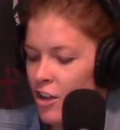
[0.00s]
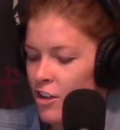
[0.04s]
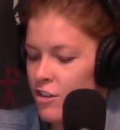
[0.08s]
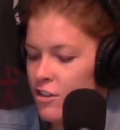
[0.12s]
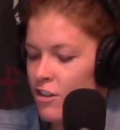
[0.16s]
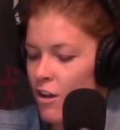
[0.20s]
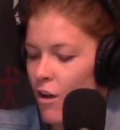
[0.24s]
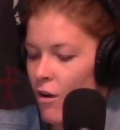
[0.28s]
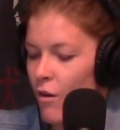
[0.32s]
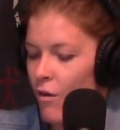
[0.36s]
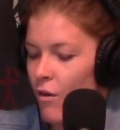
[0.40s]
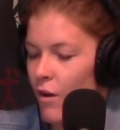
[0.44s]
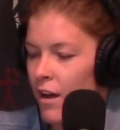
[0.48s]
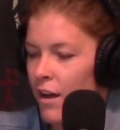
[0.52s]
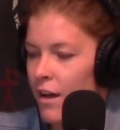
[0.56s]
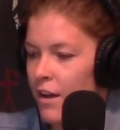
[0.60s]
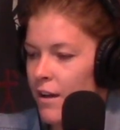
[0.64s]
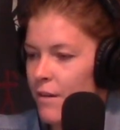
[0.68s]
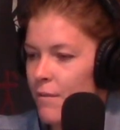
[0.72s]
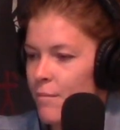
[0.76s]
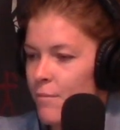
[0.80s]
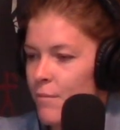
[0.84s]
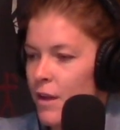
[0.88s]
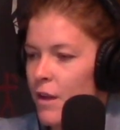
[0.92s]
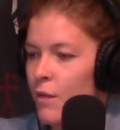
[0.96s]
so
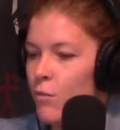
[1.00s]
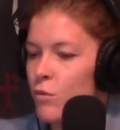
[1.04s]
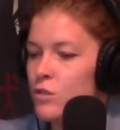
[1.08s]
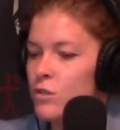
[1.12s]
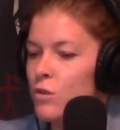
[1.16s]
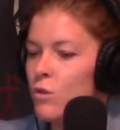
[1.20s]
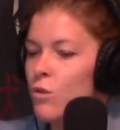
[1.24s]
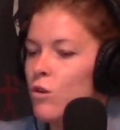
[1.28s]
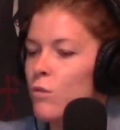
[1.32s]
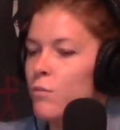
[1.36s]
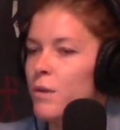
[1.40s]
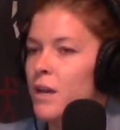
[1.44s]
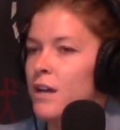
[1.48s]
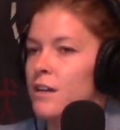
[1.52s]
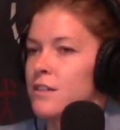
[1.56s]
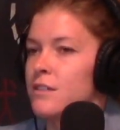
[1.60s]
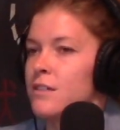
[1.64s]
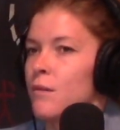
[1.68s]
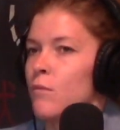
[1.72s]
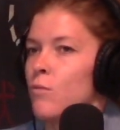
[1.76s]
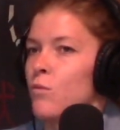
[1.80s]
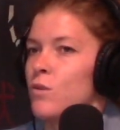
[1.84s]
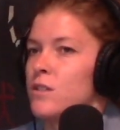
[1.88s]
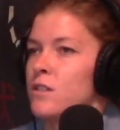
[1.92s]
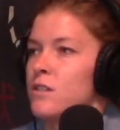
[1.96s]
it was cool because
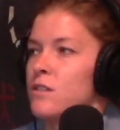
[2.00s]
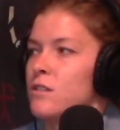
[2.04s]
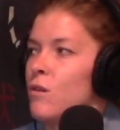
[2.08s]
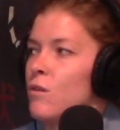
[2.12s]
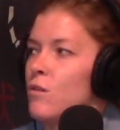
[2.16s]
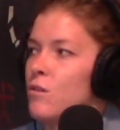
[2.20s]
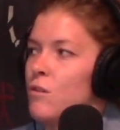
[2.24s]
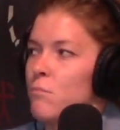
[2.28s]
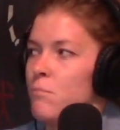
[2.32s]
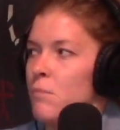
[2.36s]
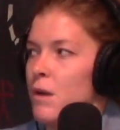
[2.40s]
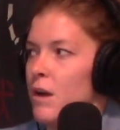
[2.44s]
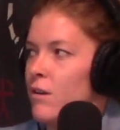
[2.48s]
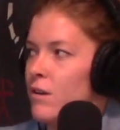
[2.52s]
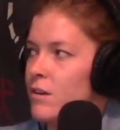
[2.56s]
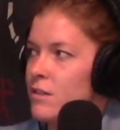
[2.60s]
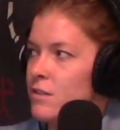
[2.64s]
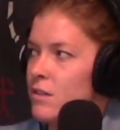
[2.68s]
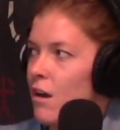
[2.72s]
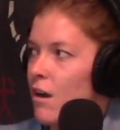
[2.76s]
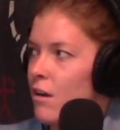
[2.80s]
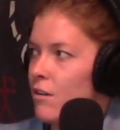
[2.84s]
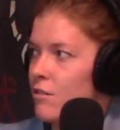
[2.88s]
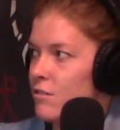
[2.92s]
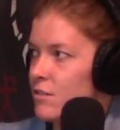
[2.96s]
it was a total
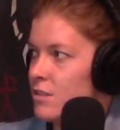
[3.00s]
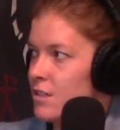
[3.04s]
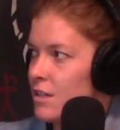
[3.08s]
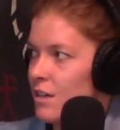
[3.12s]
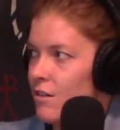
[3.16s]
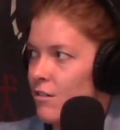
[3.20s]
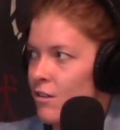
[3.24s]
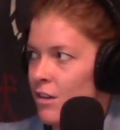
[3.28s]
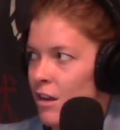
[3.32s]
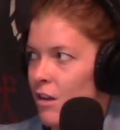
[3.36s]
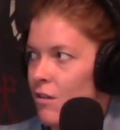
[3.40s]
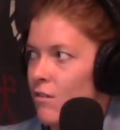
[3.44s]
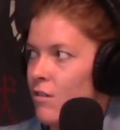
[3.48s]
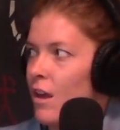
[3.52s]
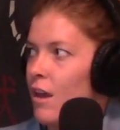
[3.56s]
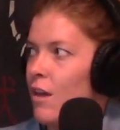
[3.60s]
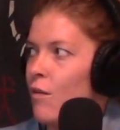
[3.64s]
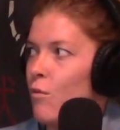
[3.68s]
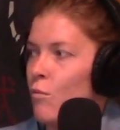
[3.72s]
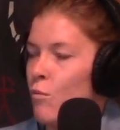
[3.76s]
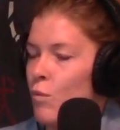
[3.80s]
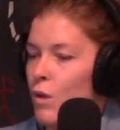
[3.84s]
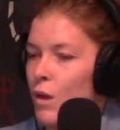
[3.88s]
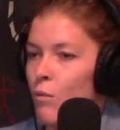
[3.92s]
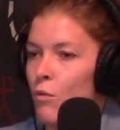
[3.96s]
meritocracy, you know,
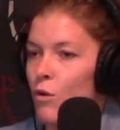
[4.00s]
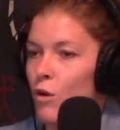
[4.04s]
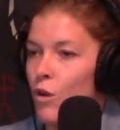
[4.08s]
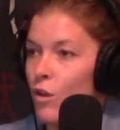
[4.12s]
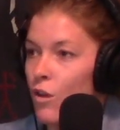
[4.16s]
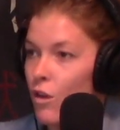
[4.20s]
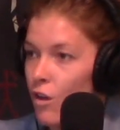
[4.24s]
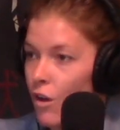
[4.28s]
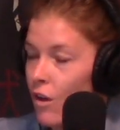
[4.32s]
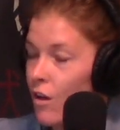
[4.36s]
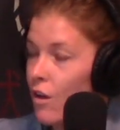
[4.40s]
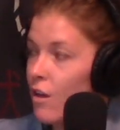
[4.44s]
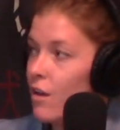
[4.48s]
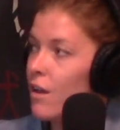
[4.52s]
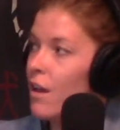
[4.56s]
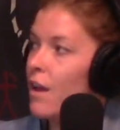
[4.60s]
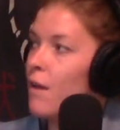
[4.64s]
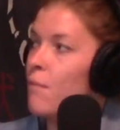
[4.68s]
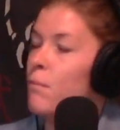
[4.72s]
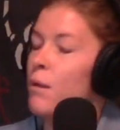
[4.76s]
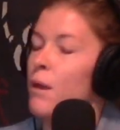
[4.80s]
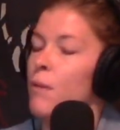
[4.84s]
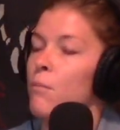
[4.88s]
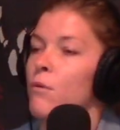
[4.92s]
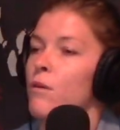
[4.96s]
like we were good
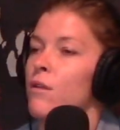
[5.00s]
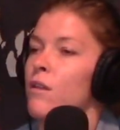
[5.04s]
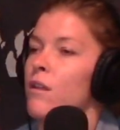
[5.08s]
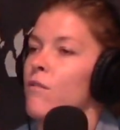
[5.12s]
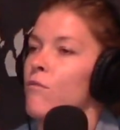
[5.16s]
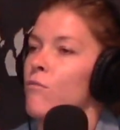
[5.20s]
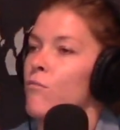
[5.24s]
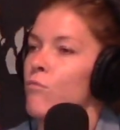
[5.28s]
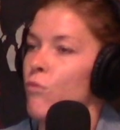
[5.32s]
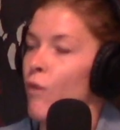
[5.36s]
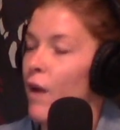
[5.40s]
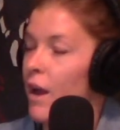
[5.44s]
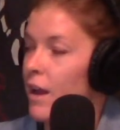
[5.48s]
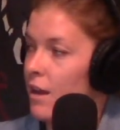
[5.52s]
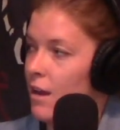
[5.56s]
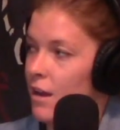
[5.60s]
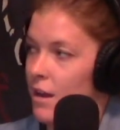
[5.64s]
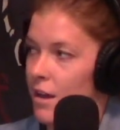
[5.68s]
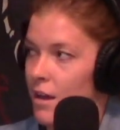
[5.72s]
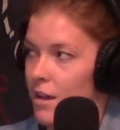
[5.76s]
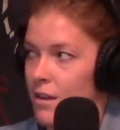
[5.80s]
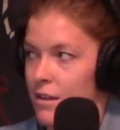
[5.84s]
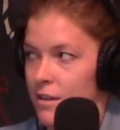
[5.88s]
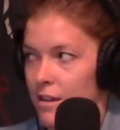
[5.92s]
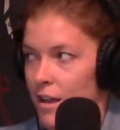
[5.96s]
and people
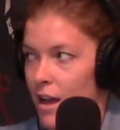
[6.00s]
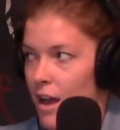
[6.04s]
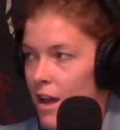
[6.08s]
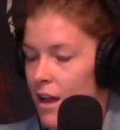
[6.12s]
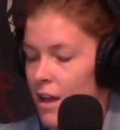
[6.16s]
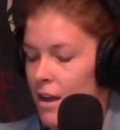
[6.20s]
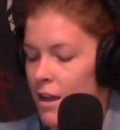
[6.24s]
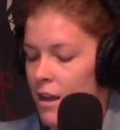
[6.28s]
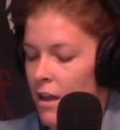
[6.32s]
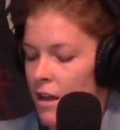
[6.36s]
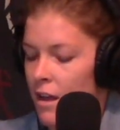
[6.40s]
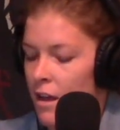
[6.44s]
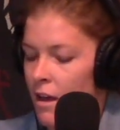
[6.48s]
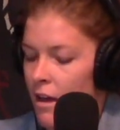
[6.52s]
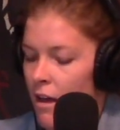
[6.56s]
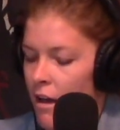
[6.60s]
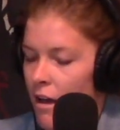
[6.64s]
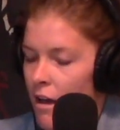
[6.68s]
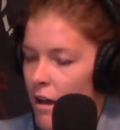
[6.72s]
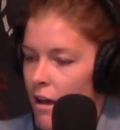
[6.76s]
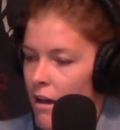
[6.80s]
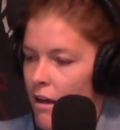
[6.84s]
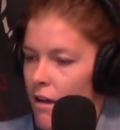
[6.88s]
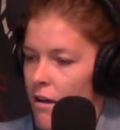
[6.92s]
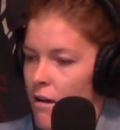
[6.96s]
recognized that.
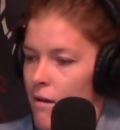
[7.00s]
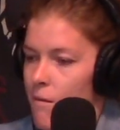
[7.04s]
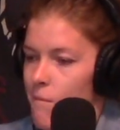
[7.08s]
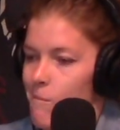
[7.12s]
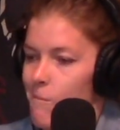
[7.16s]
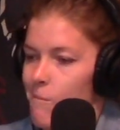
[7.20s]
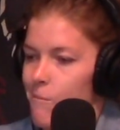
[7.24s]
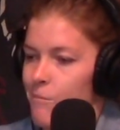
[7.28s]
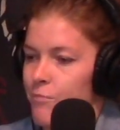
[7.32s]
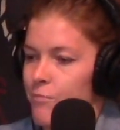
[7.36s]
But